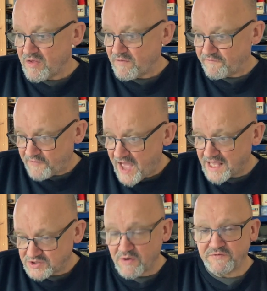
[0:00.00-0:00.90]

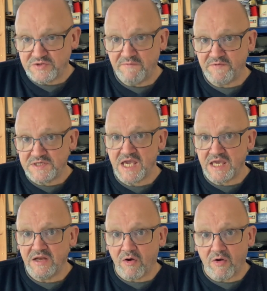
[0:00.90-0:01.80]
hats off to them for
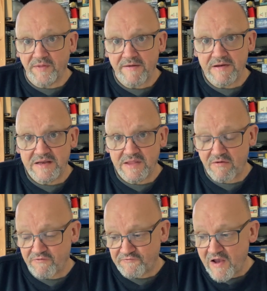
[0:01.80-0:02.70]
taking it on.
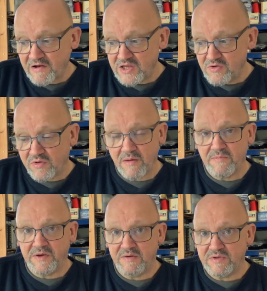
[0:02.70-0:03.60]
They're a fairly new
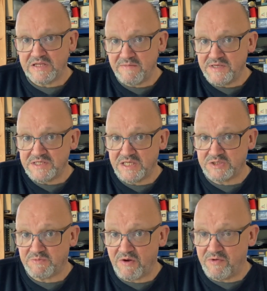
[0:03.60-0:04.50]
company with limited
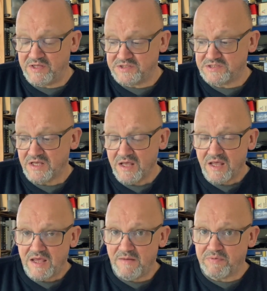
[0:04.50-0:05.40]
experience
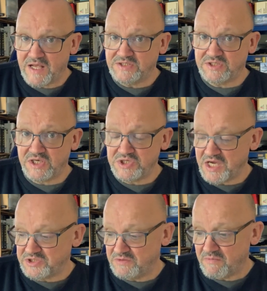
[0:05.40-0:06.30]
in plastic
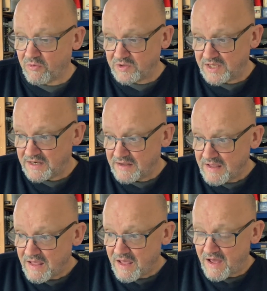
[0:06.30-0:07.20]
injection molding.
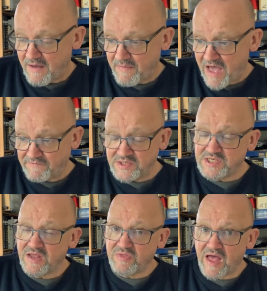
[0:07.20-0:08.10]
Having
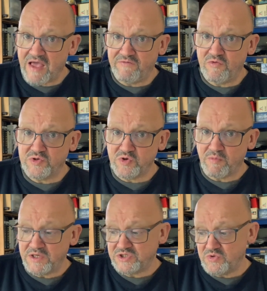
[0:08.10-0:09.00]
said that, if you saw
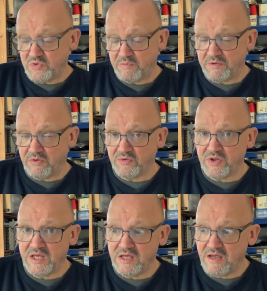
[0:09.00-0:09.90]
my Stuka build,
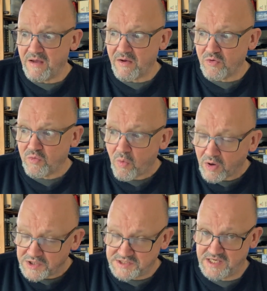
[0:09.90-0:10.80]
the
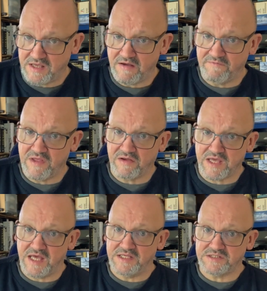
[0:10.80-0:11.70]
quality of their
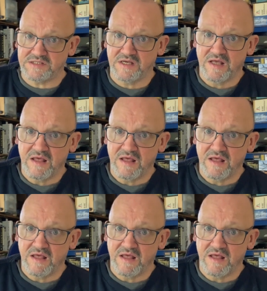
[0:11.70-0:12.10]
kits,